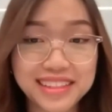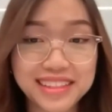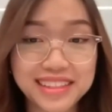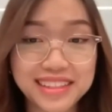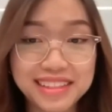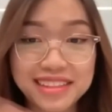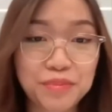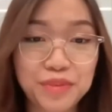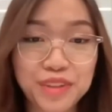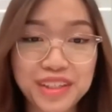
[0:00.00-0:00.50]

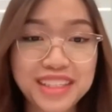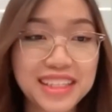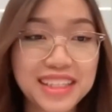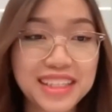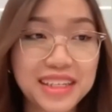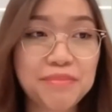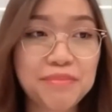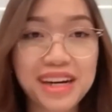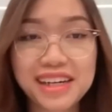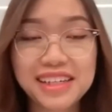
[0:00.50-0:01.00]
the
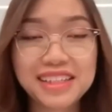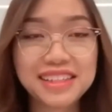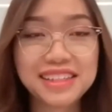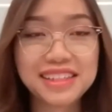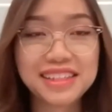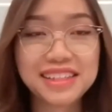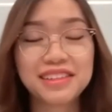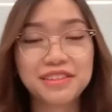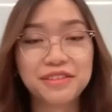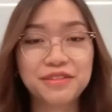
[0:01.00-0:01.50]
brilliant
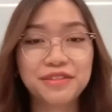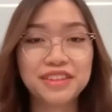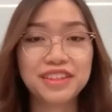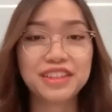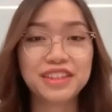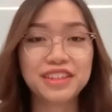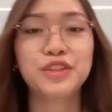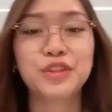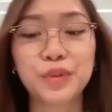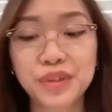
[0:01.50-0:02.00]
minds
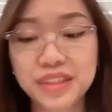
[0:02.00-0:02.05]
of